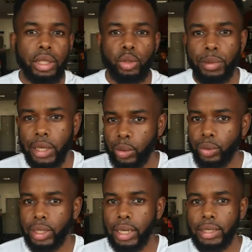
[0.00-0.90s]
To begin
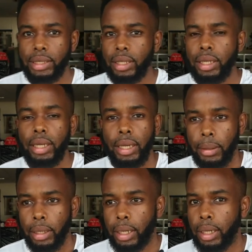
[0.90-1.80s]
with the latter,
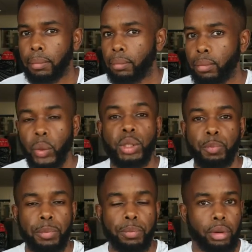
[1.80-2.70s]
most
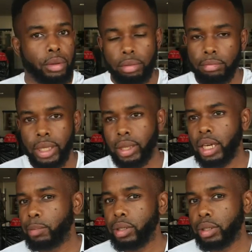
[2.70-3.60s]
people, I think
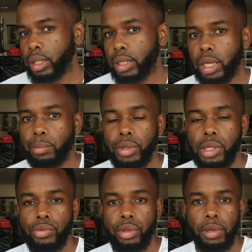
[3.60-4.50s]
about
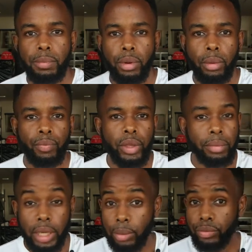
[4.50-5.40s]
99% of the people,
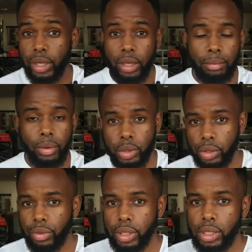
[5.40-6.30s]
become vegan because
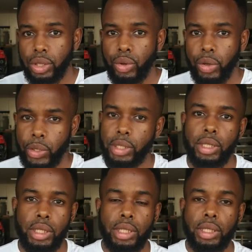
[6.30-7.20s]
of these 3
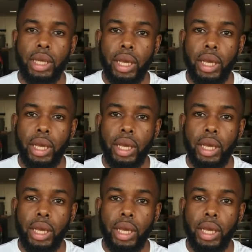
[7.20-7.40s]
reasons.